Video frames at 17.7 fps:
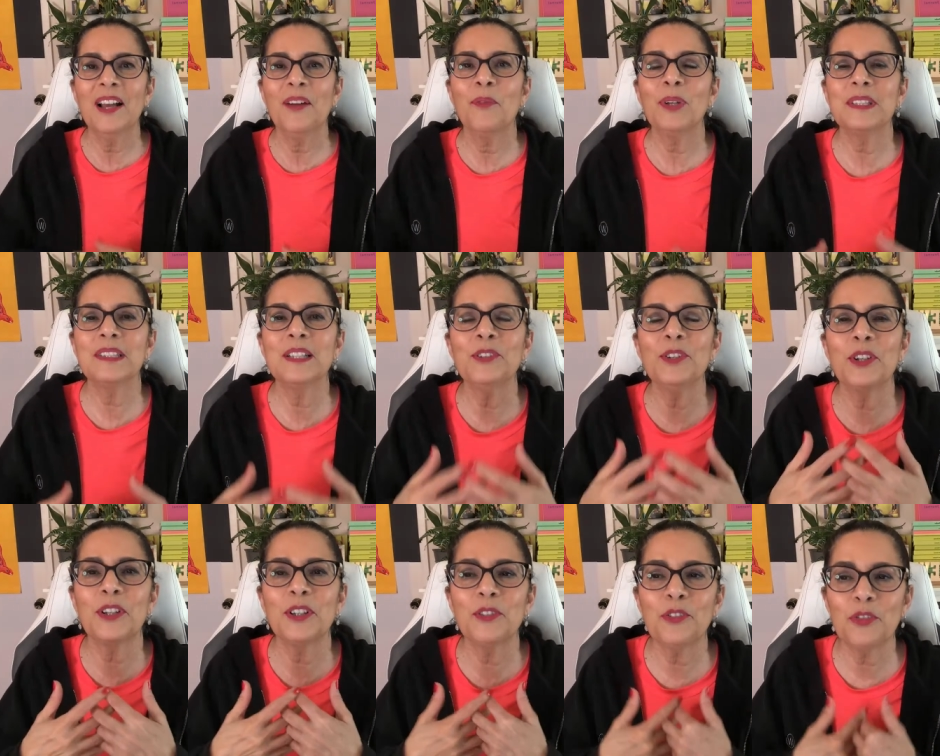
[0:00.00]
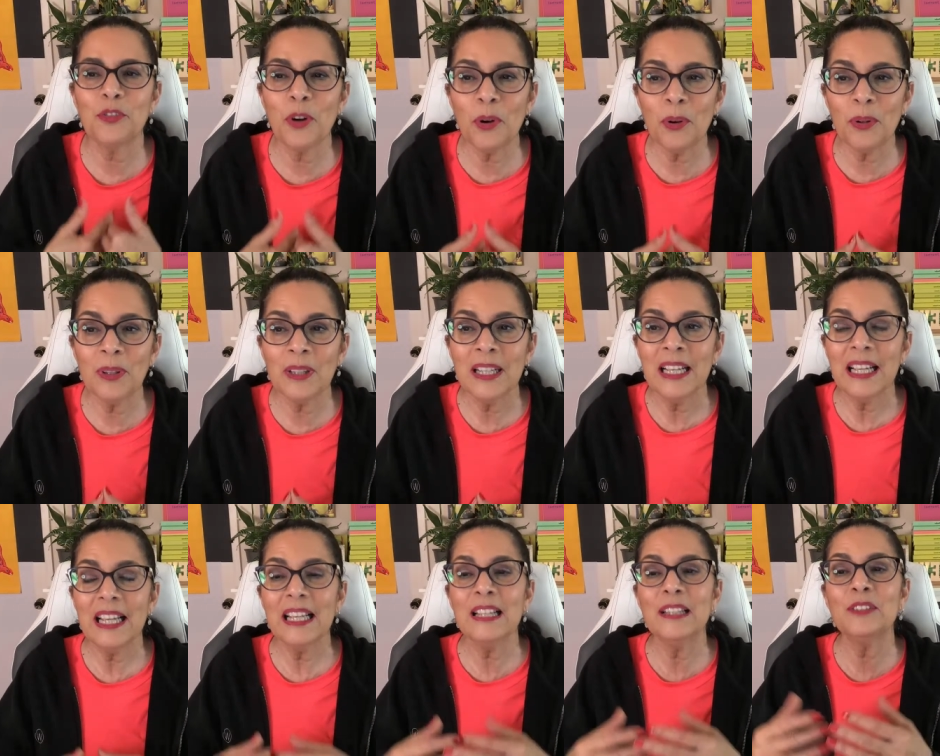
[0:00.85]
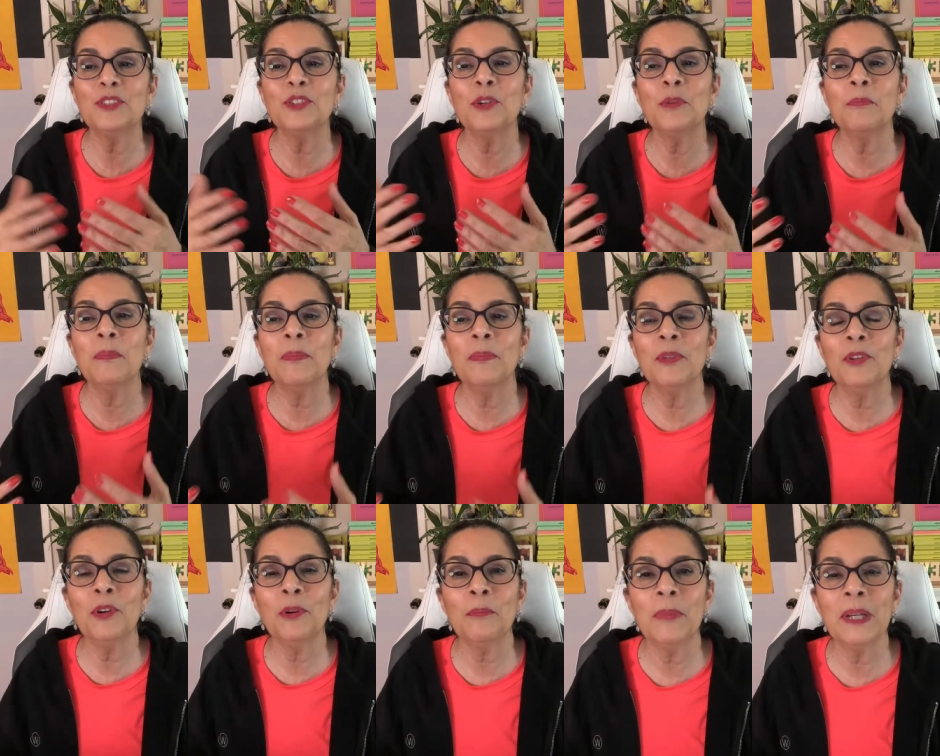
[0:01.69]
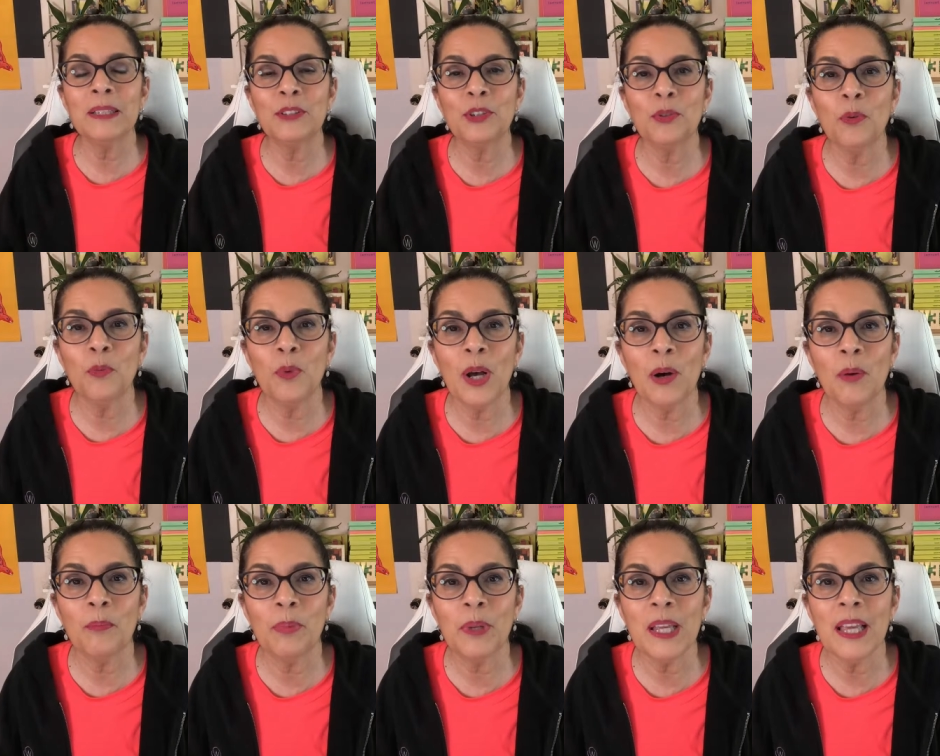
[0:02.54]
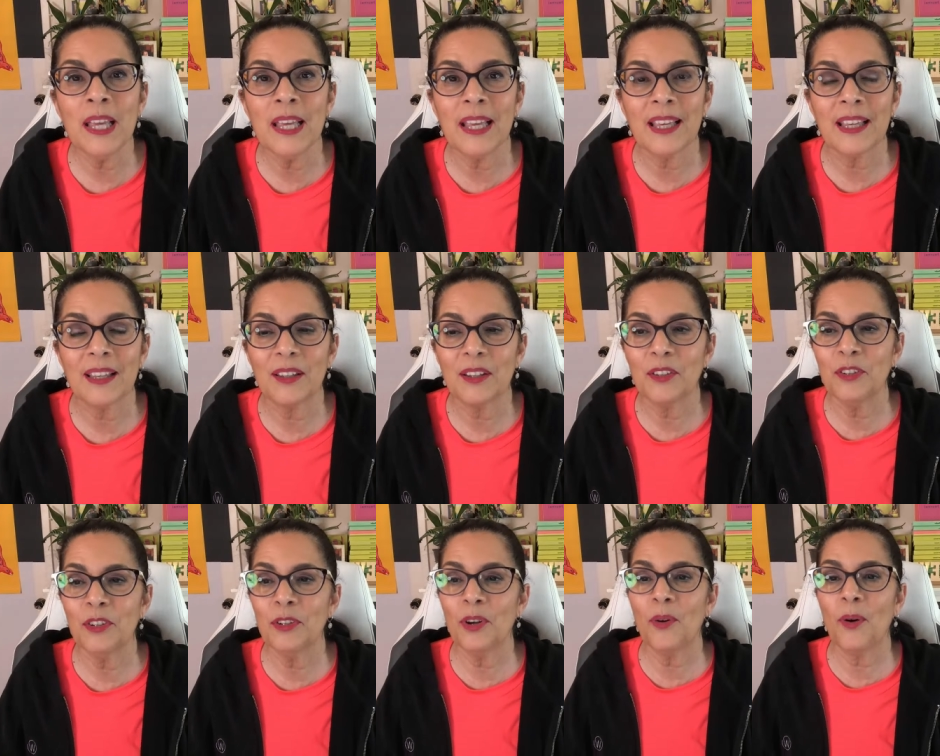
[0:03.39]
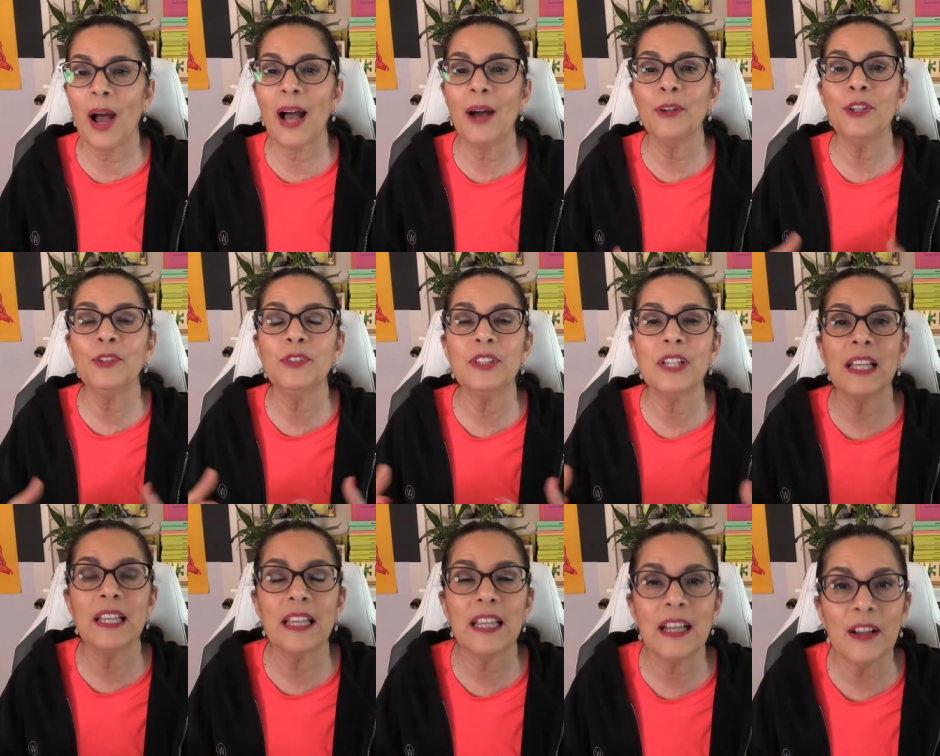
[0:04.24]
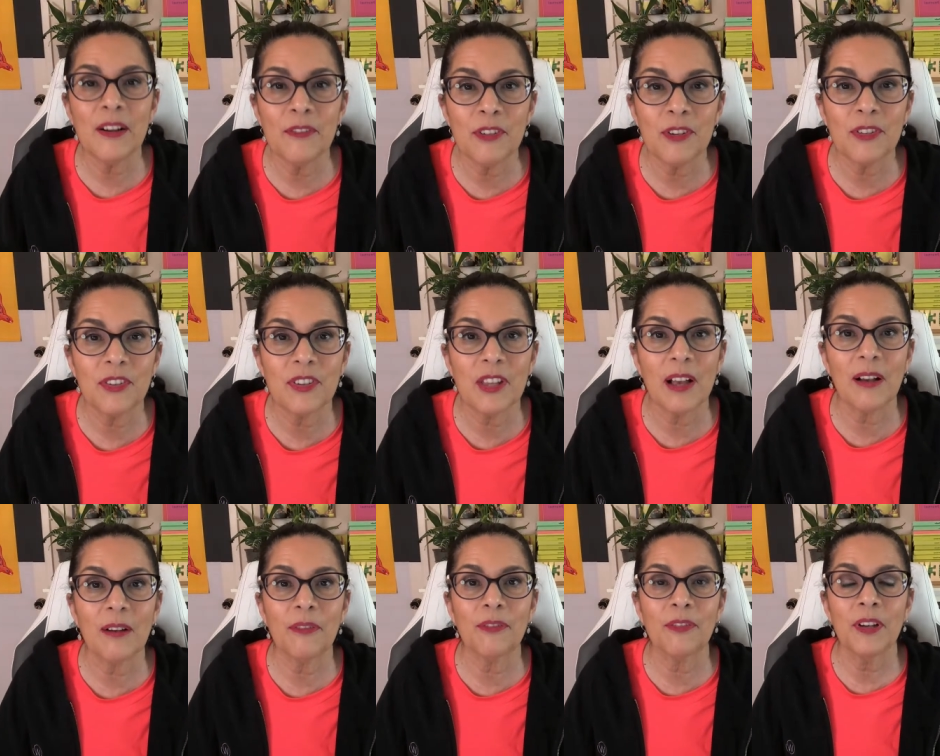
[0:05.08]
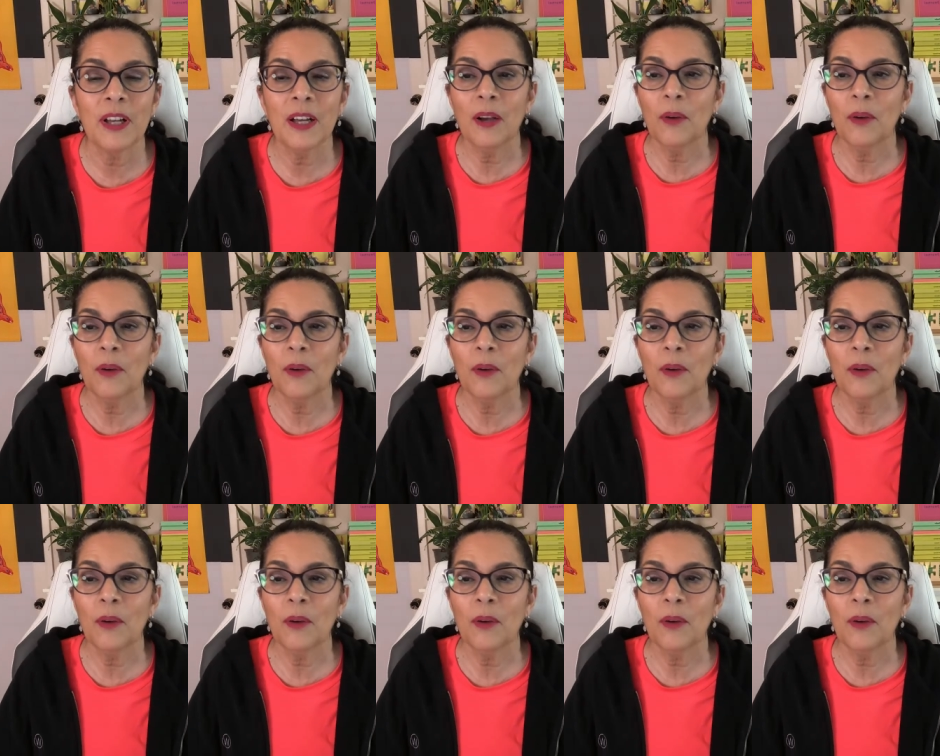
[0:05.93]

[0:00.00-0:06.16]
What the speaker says: What's in your control is your mental well-being, how you take care of yourself.